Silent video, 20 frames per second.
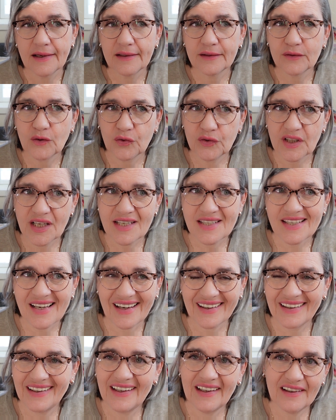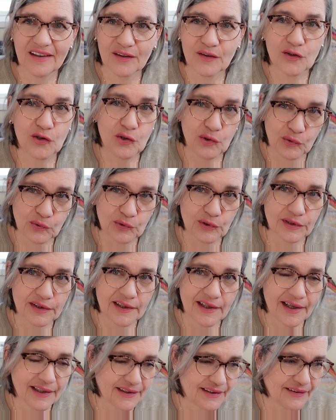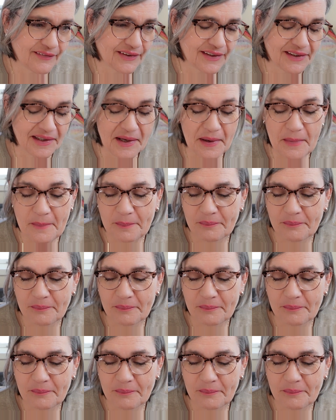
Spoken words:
not exactly a cool activity.